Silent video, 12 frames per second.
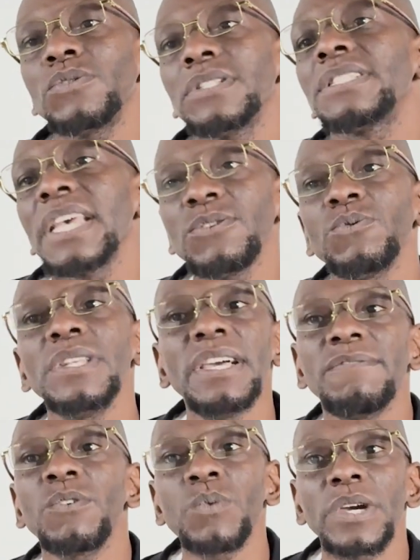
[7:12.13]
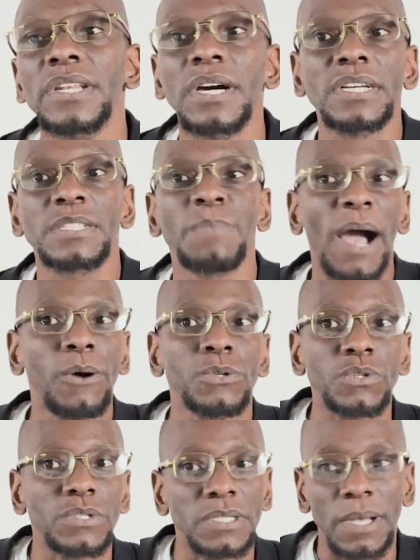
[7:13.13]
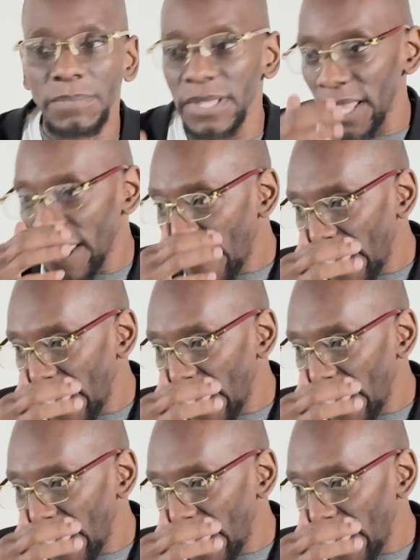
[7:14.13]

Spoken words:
let's say you living with a spouse or something,